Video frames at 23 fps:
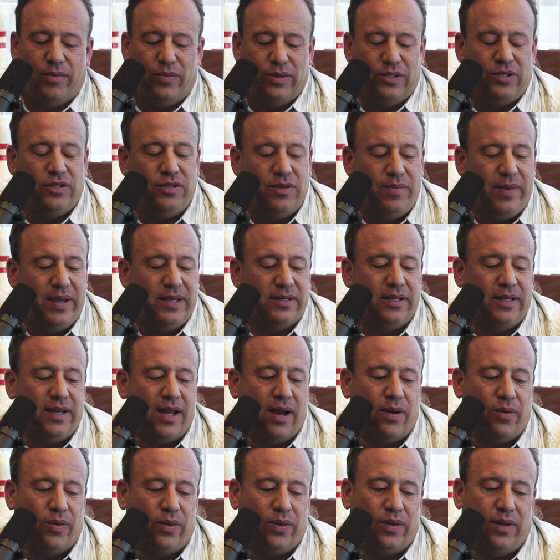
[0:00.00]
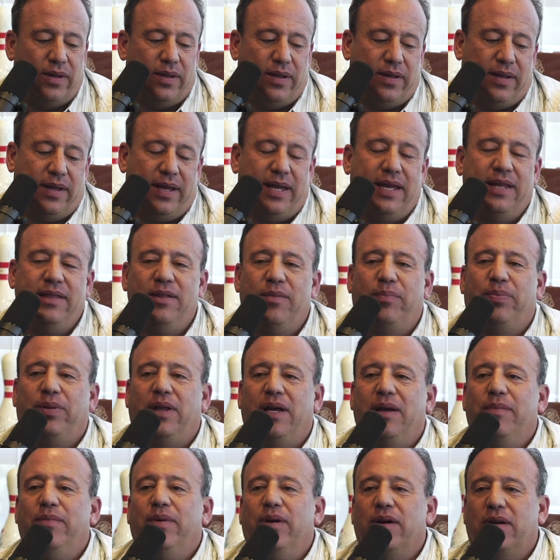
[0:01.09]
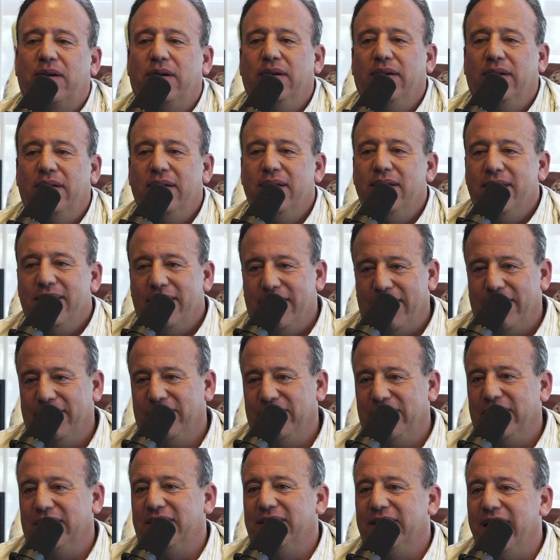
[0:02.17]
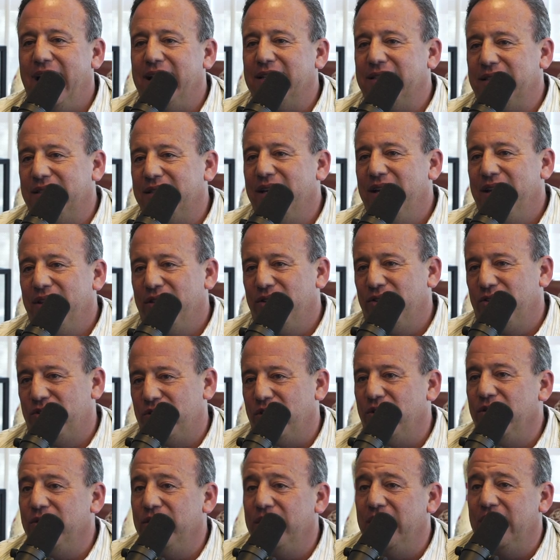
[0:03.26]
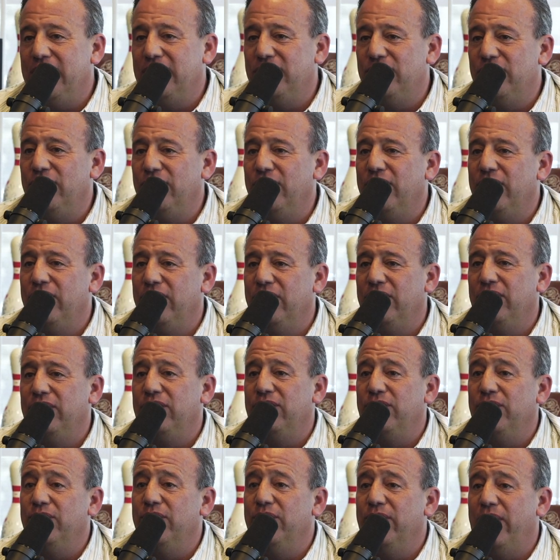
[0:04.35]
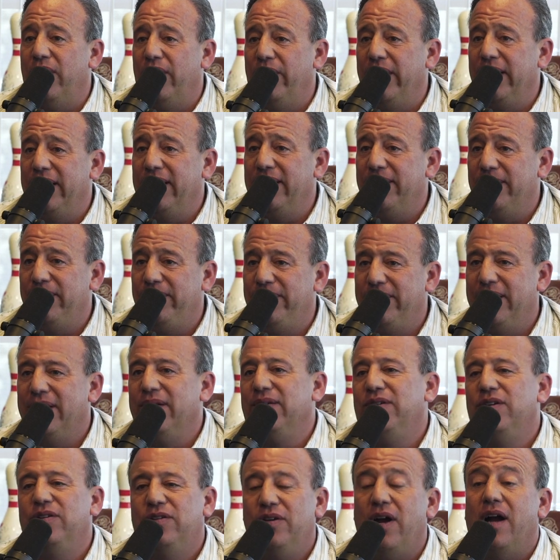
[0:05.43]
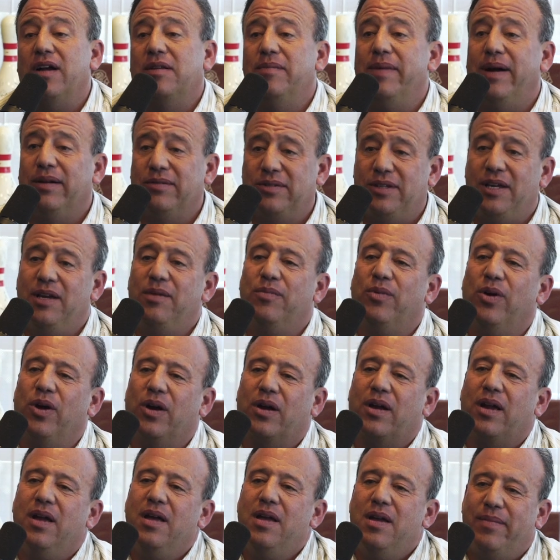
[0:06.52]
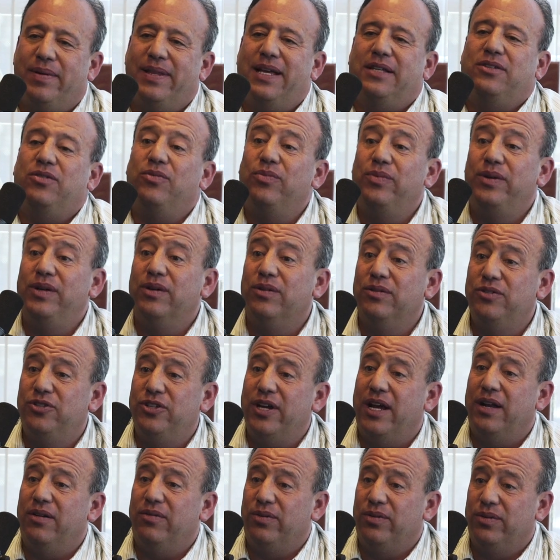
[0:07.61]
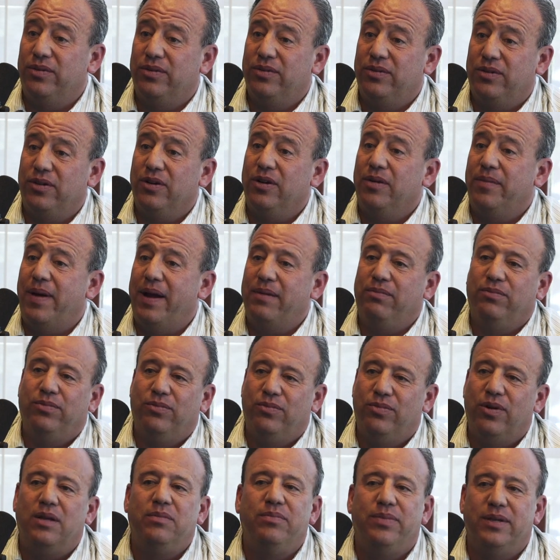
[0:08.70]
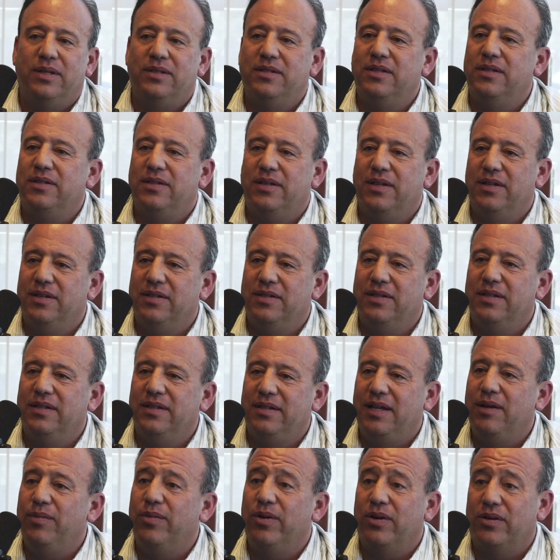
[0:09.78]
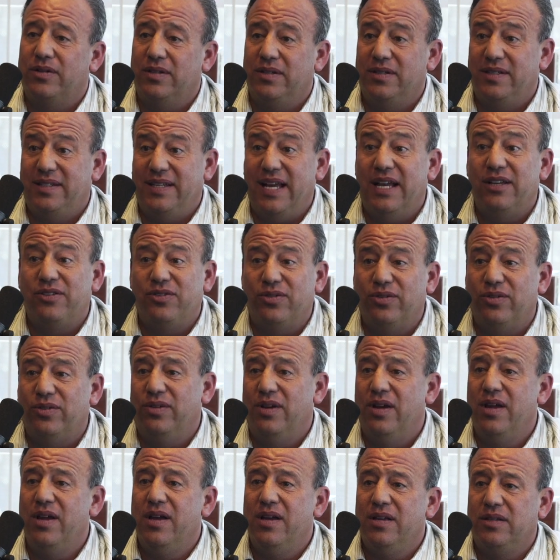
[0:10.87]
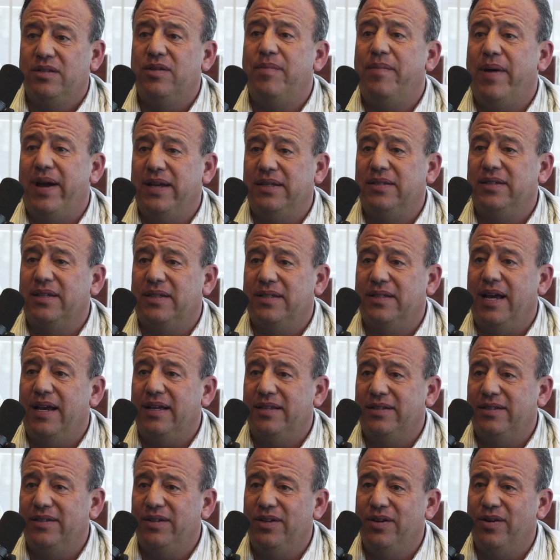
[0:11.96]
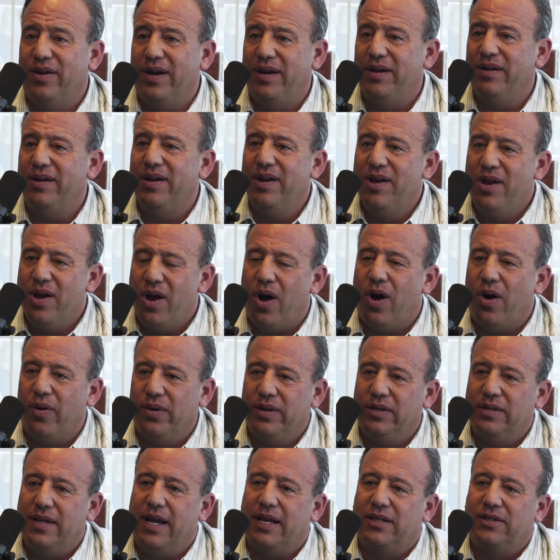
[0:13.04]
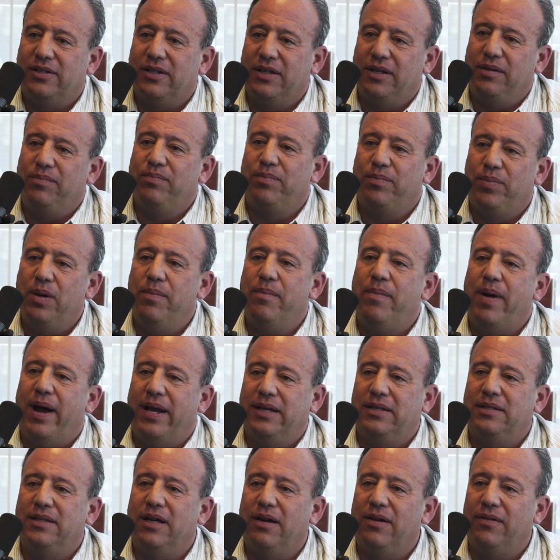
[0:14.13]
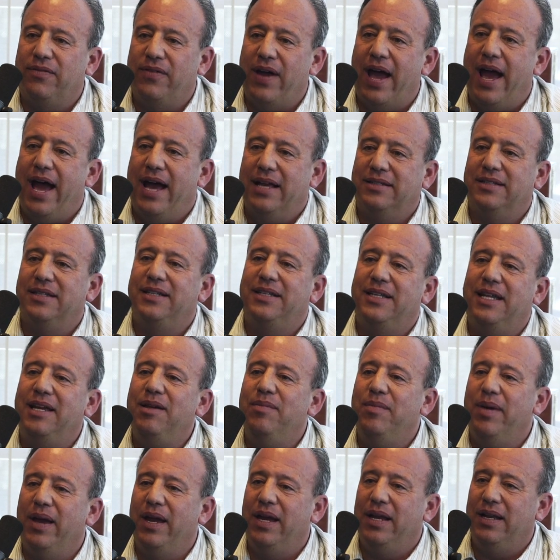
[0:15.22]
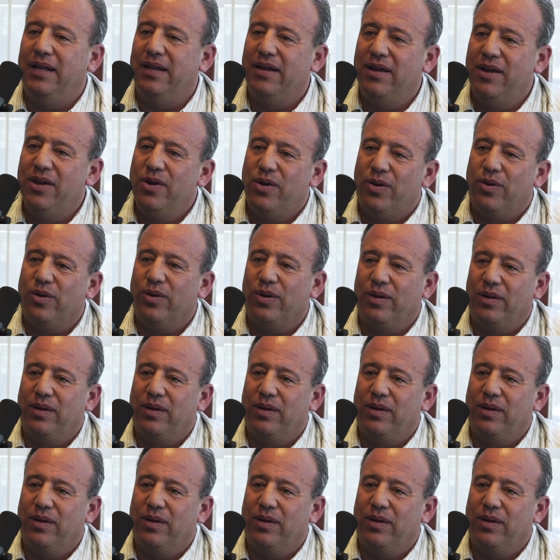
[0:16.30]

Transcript: Which is amazing. Now, in the playbook of success, there's certain things you learn through rowing Mm-hmm. And you mm-hmm. talked about teamwork, but that's a real general term. I run businesses, and teamwork's essential to my success. You know, yeah. I always actually put myself as a teammate or